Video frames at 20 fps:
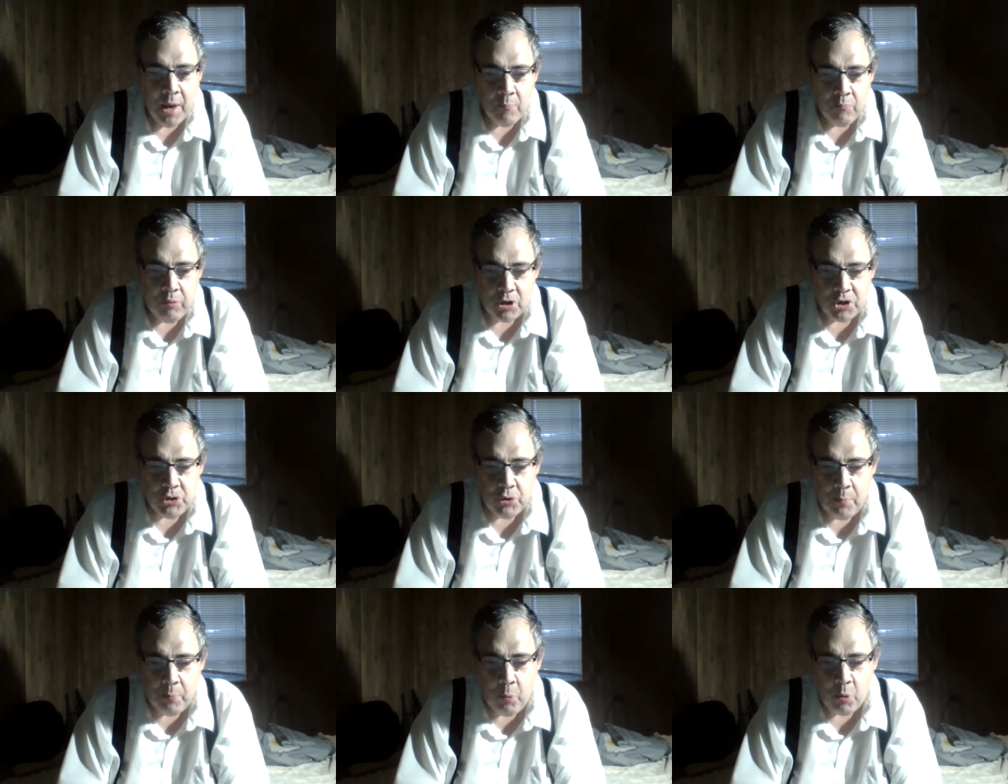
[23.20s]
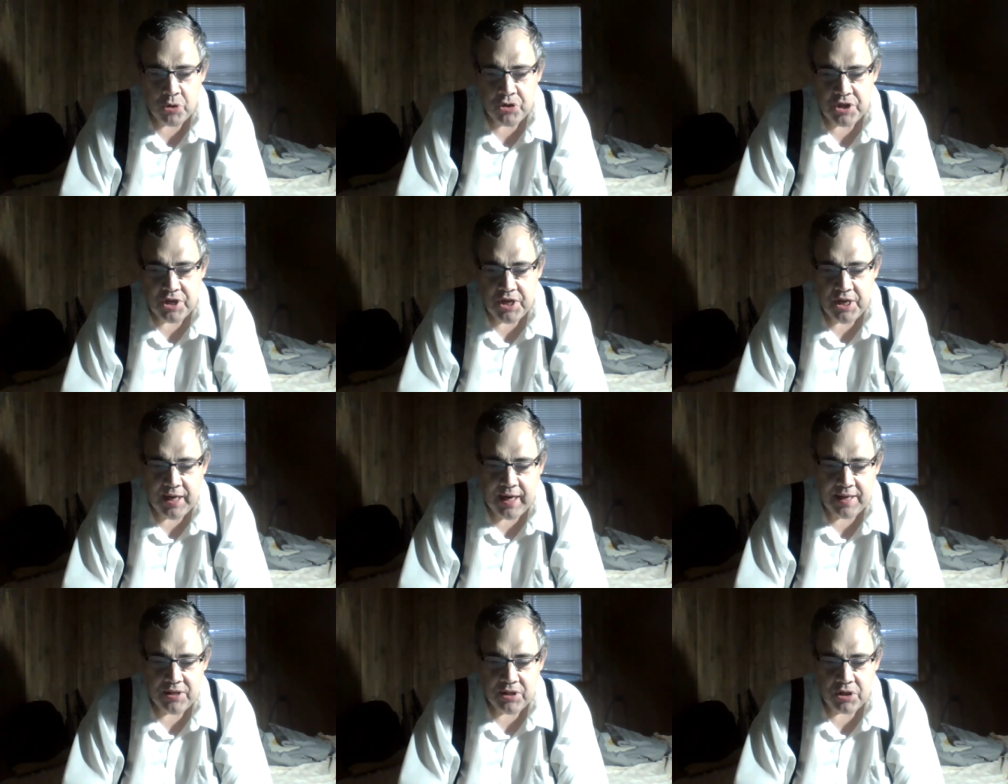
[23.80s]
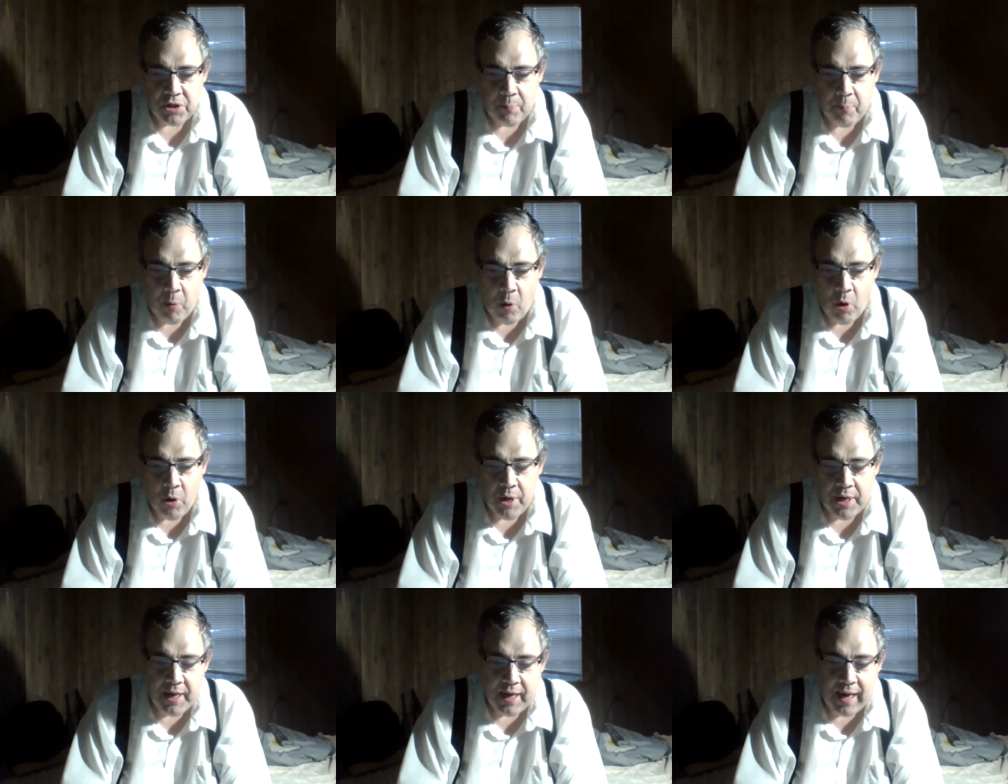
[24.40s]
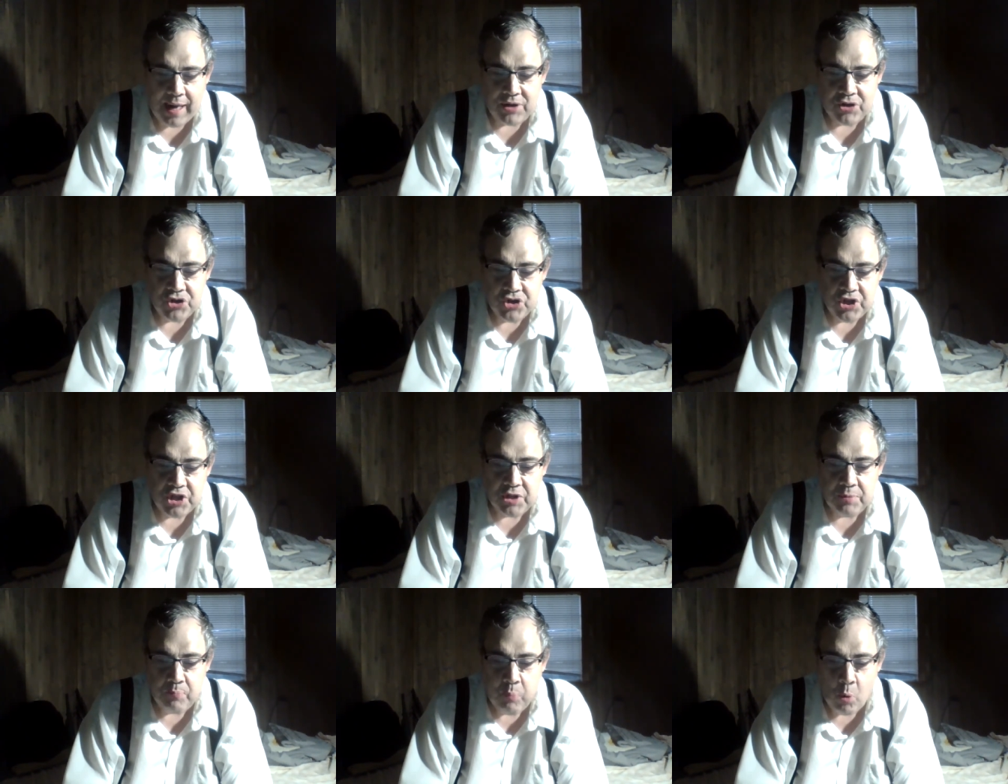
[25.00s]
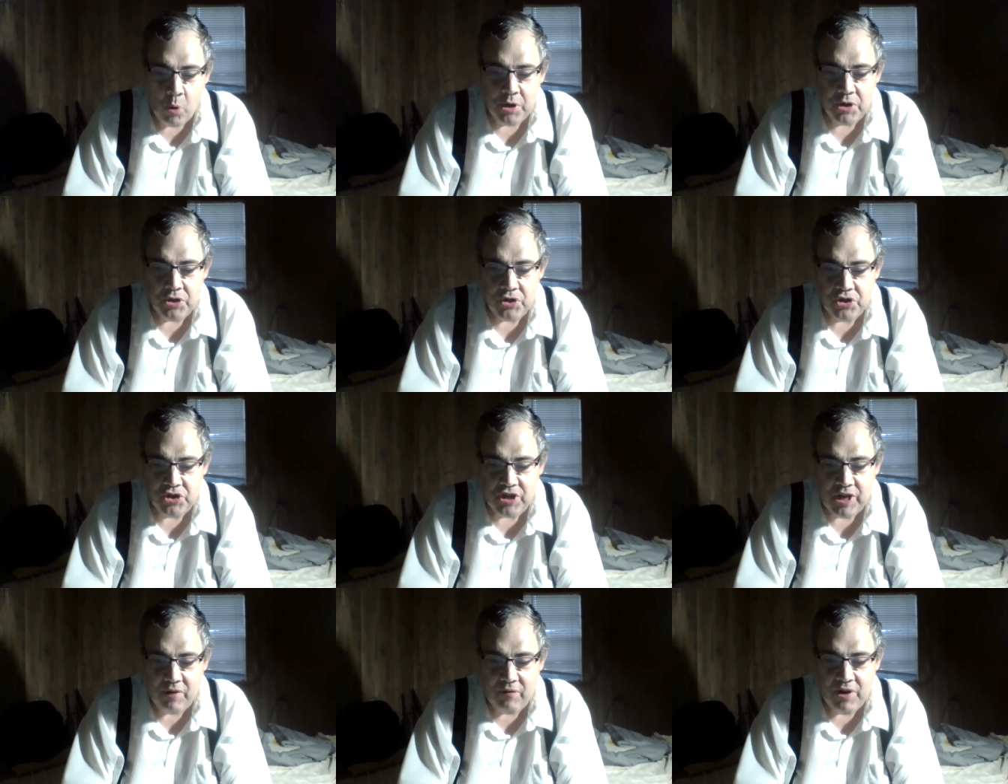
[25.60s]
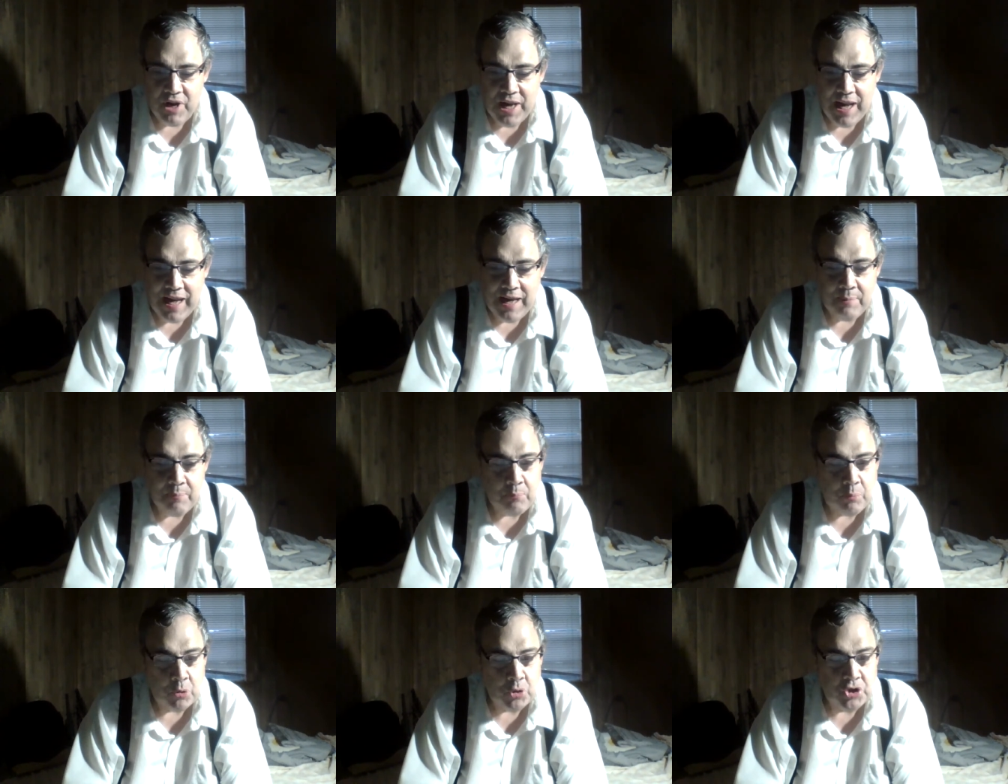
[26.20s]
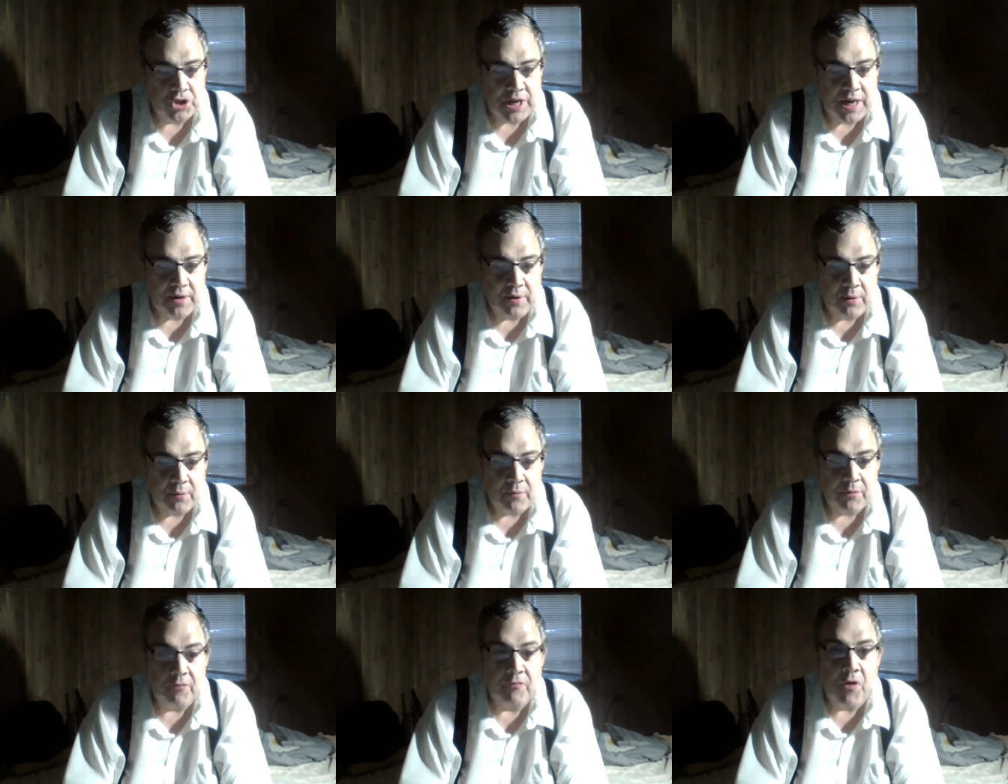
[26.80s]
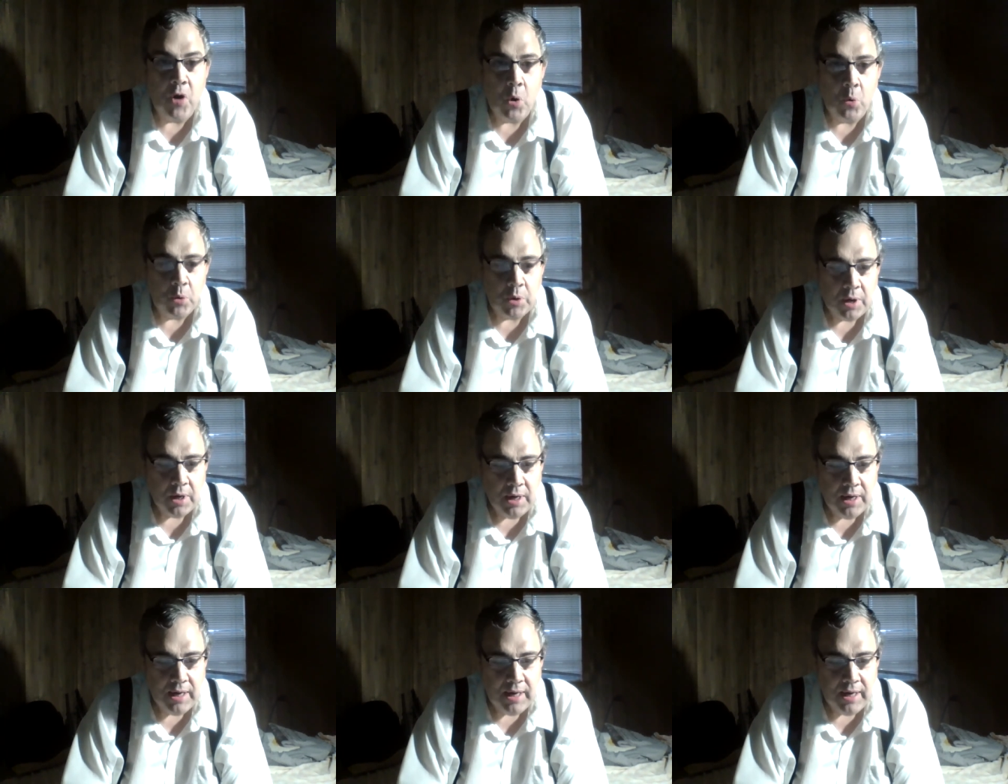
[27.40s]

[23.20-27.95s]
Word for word: Press reports indicate that the party got 6.78% of the vote